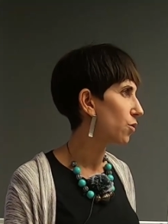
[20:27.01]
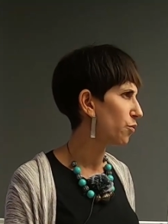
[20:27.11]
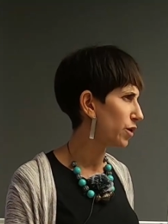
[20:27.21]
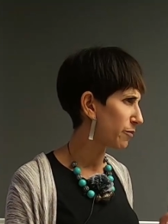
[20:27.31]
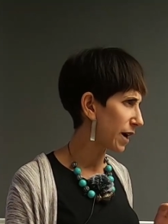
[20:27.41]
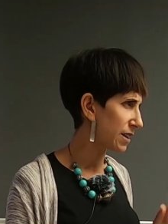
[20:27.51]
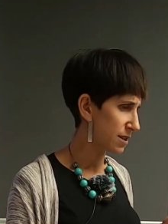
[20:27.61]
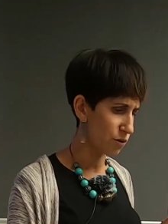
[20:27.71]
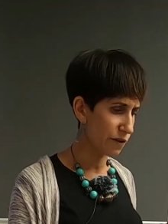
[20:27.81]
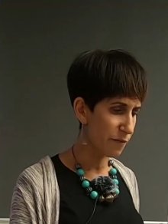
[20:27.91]
by
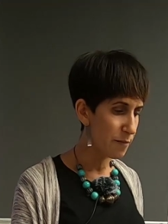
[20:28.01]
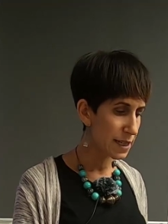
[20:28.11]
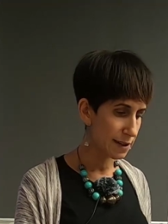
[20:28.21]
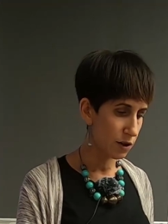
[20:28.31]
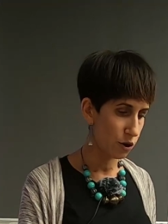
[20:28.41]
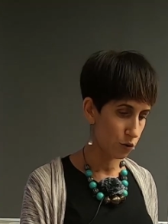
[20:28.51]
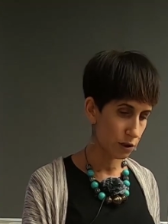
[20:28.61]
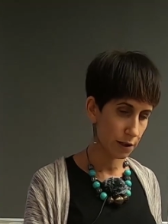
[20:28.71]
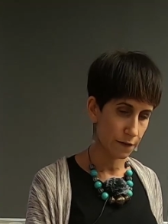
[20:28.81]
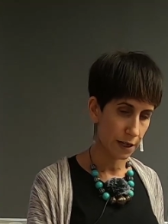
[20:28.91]
this sort of
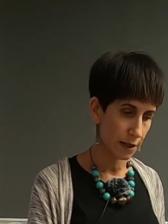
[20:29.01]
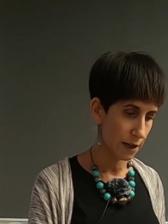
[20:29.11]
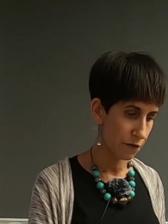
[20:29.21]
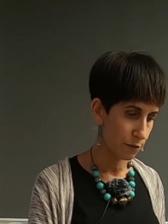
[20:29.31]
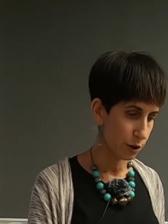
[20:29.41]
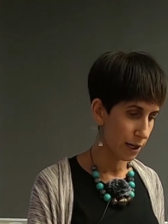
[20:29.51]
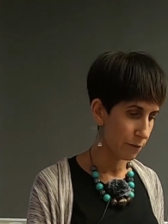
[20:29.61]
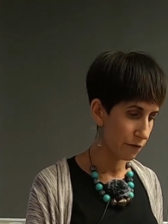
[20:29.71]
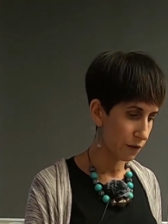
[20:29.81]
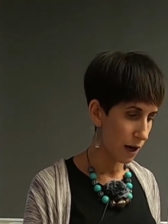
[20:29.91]
misuse of the ineffable
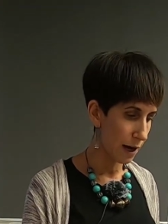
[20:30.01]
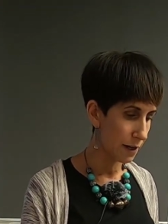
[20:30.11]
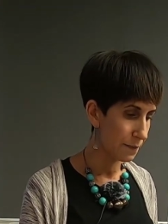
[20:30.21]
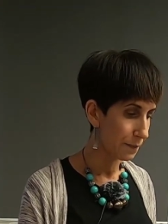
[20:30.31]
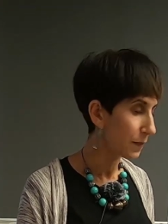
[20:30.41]
name of God.